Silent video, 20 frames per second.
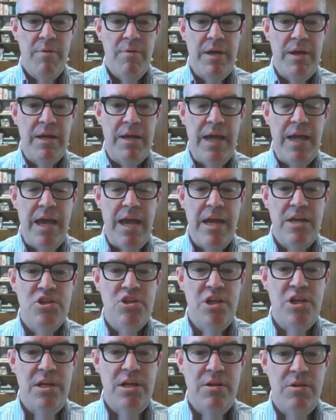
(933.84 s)

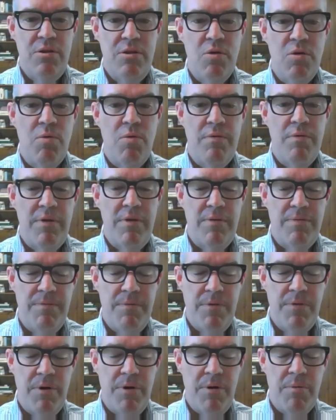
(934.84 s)
engaging, you know,
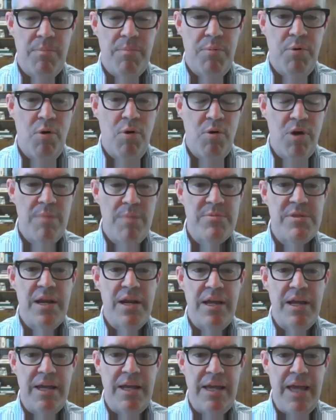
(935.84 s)
programs that
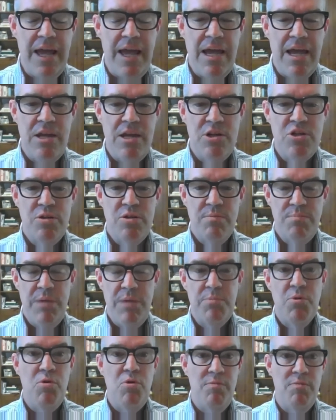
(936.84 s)
engage
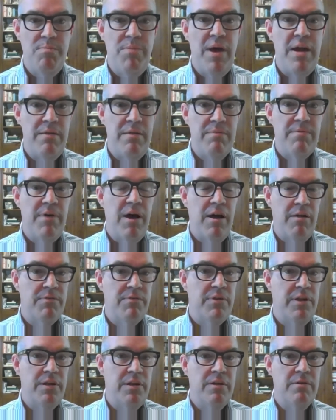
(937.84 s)
people who've been
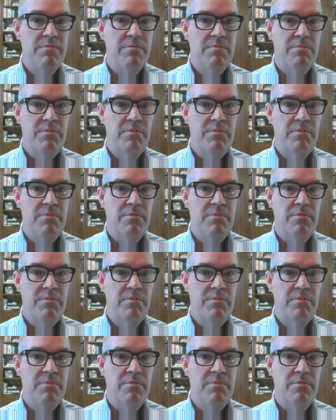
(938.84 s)
involved in